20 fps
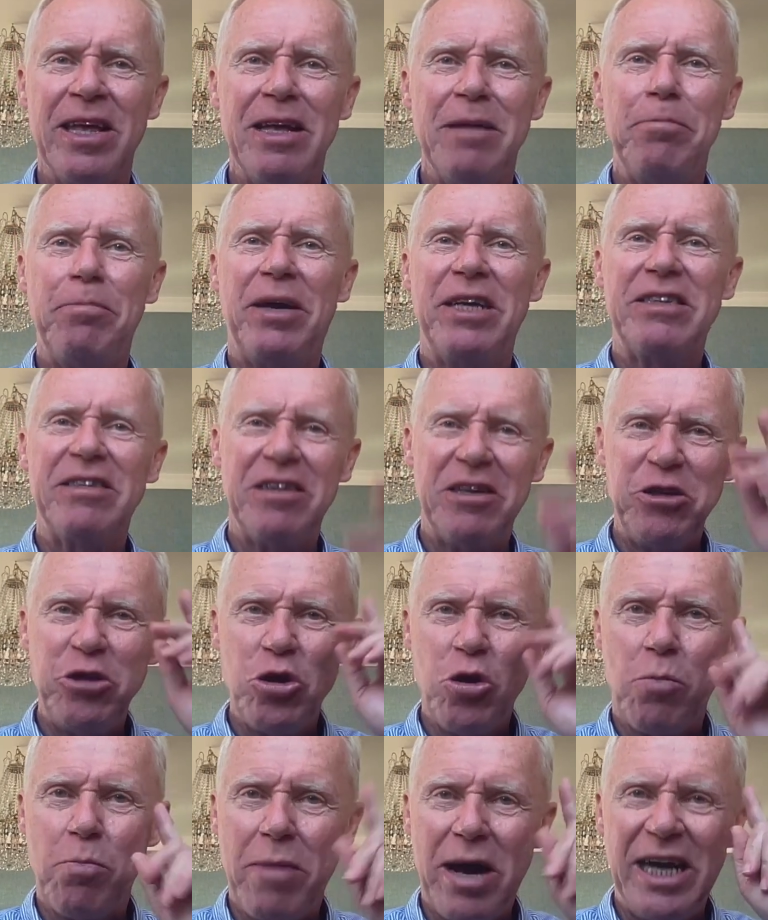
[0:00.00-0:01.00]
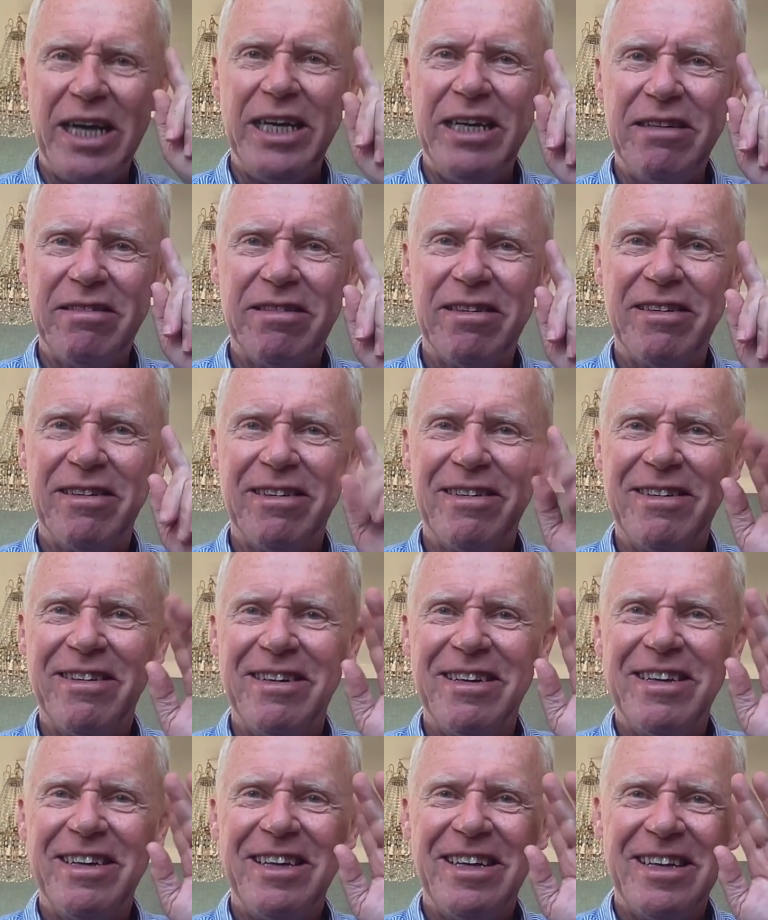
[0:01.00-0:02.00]
But your mind
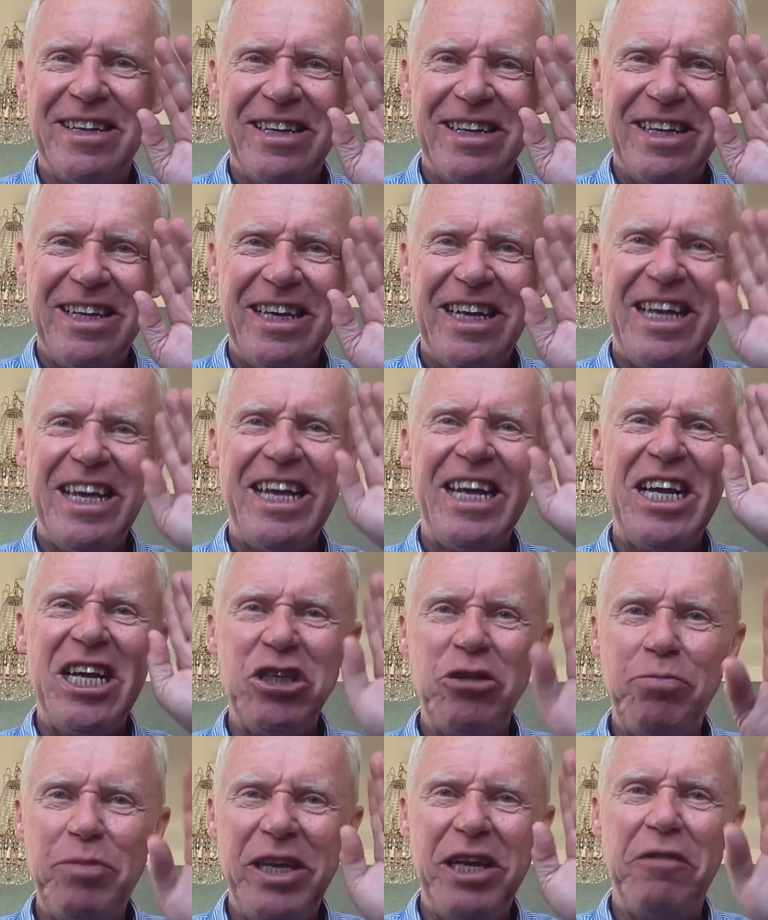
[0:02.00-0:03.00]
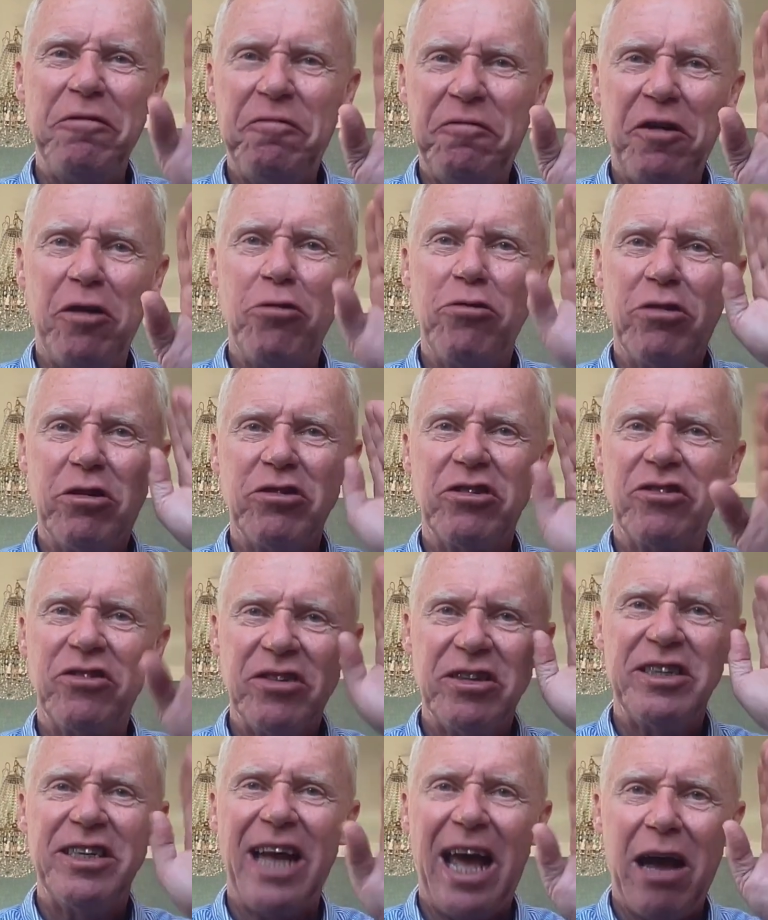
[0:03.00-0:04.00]
is being
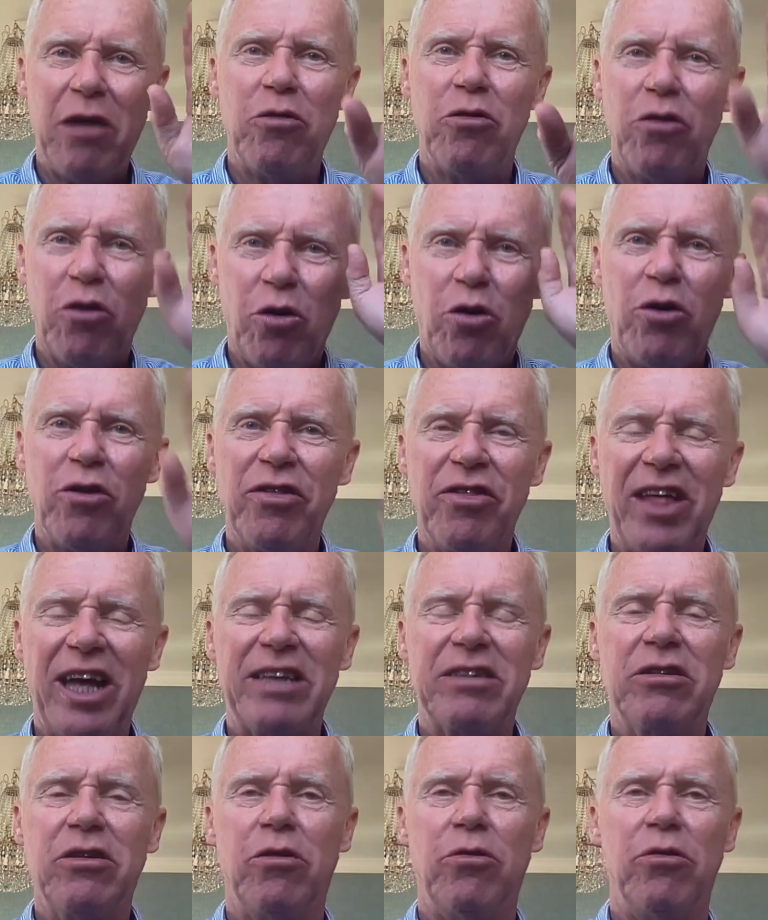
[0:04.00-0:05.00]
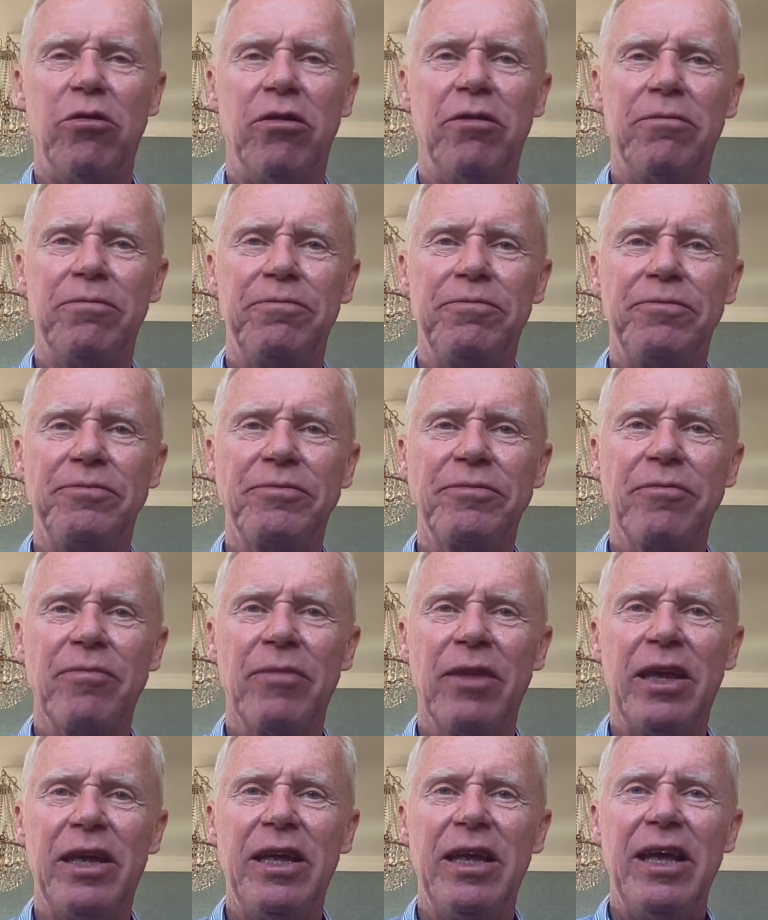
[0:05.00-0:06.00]
focused now on that goal.
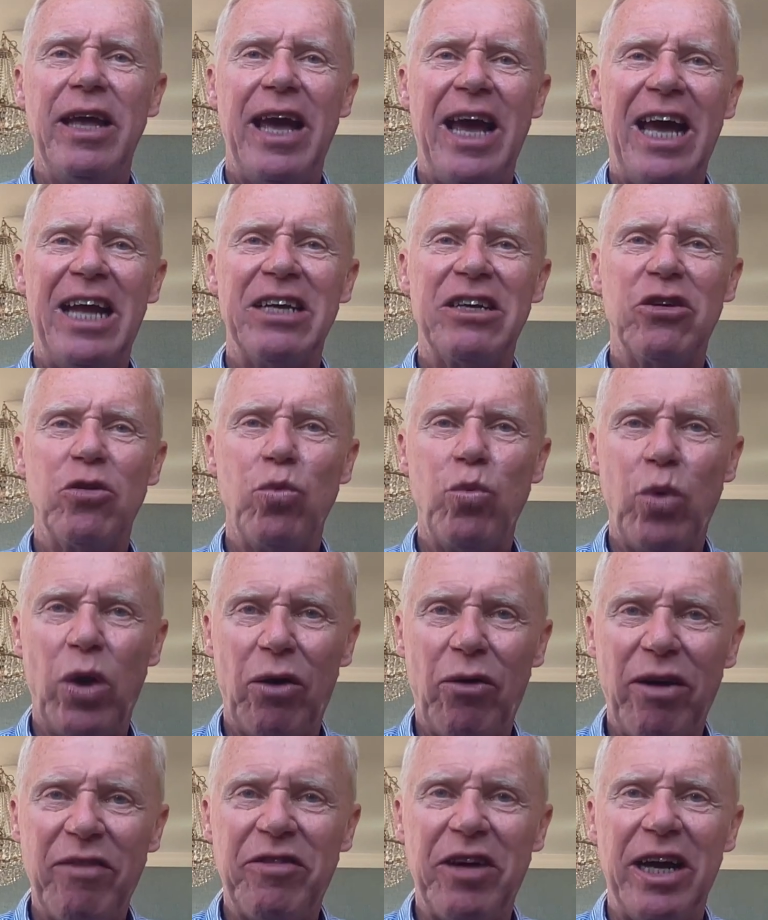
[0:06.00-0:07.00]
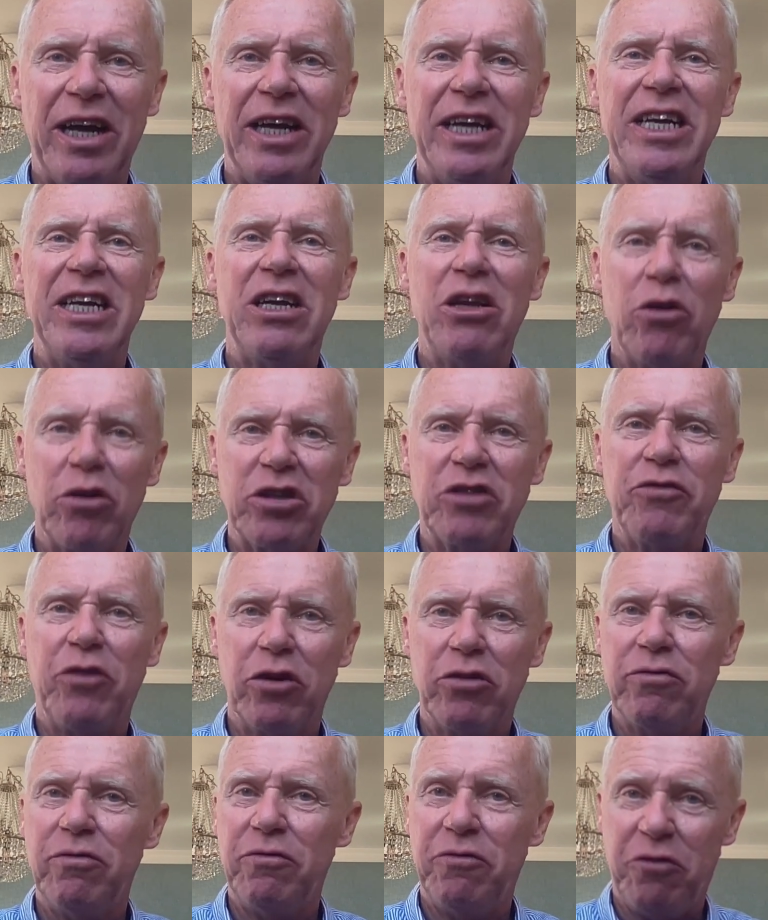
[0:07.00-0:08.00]
And wherever it looks
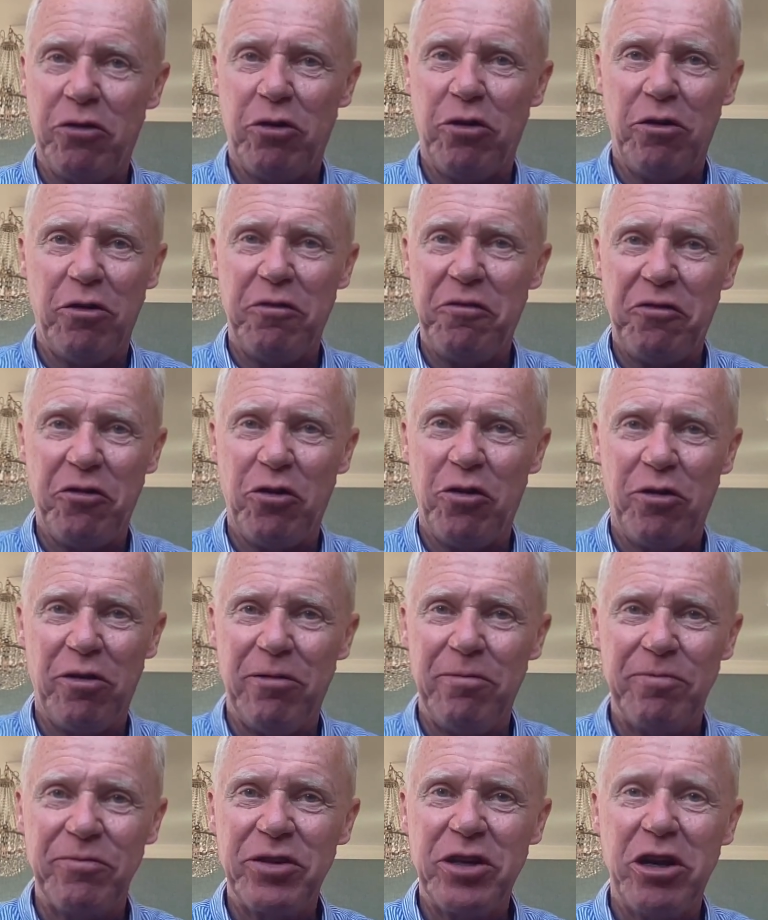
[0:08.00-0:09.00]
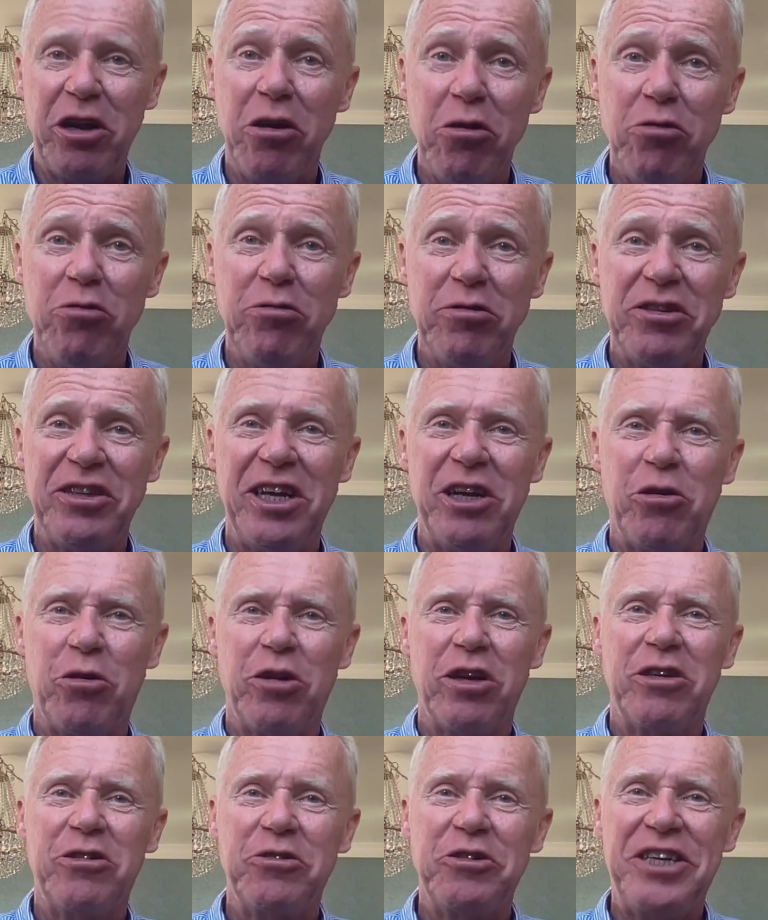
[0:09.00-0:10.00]
for clues in
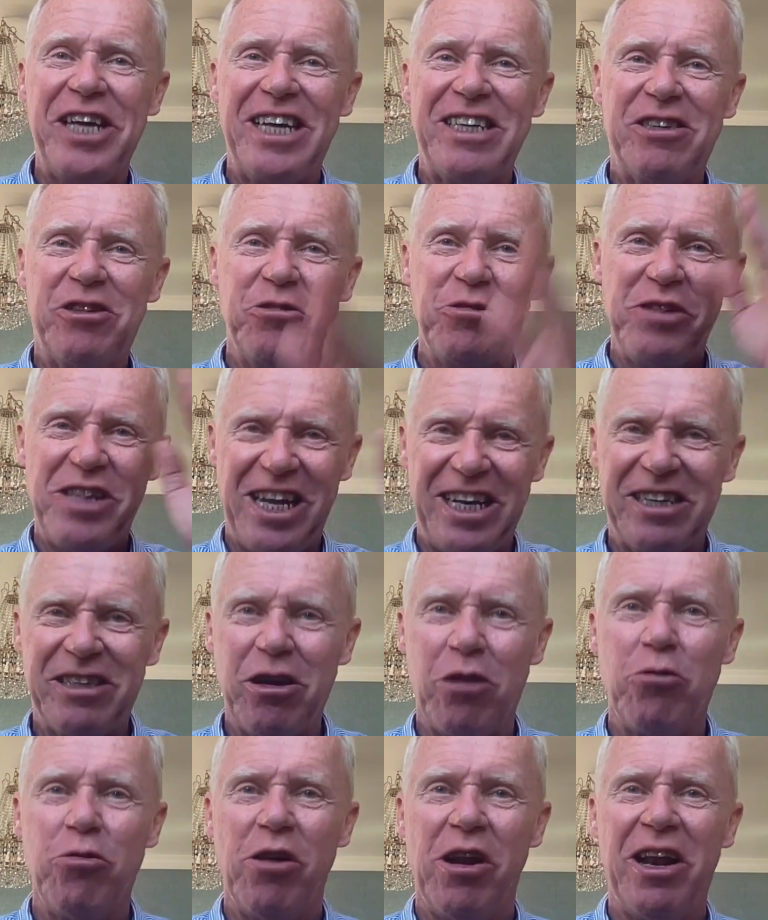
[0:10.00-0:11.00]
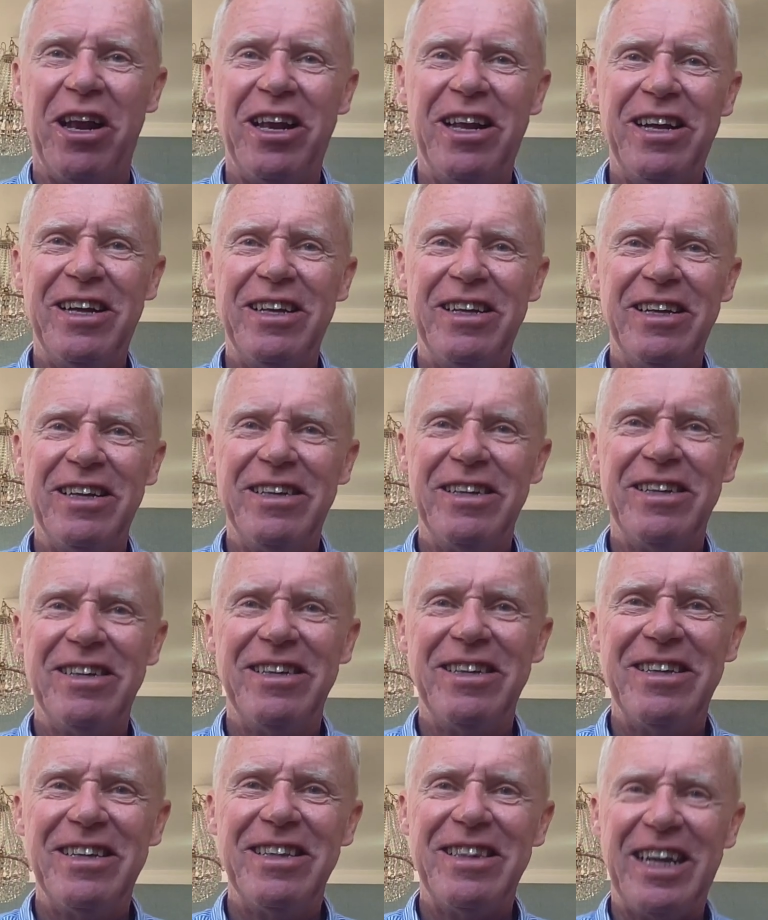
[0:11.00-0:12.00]
order to get to that goal,
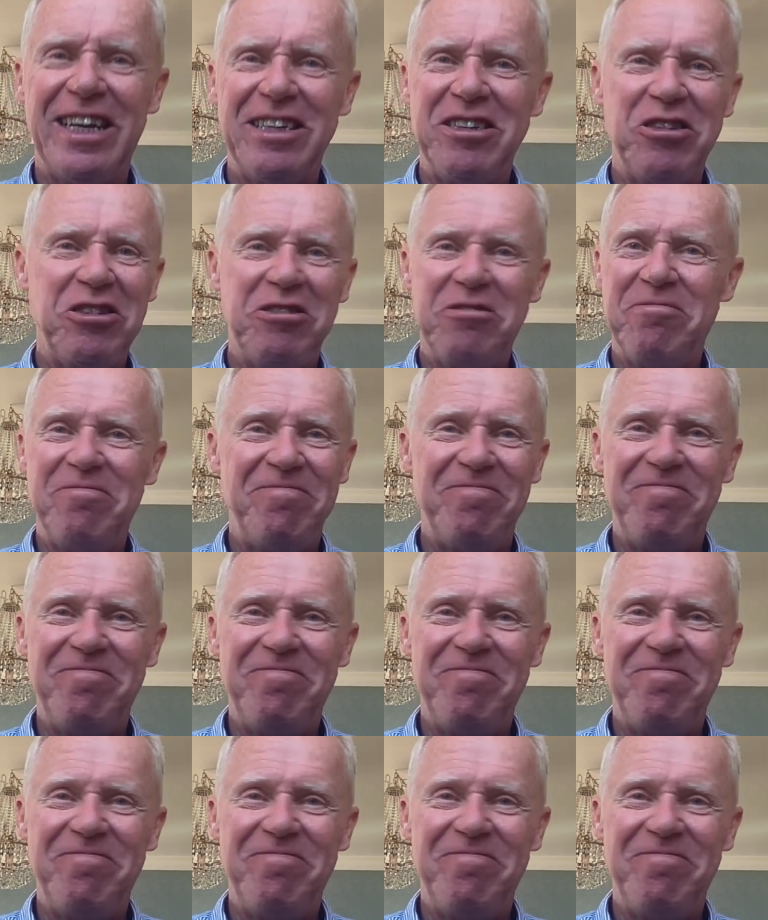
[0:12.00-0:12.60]
that is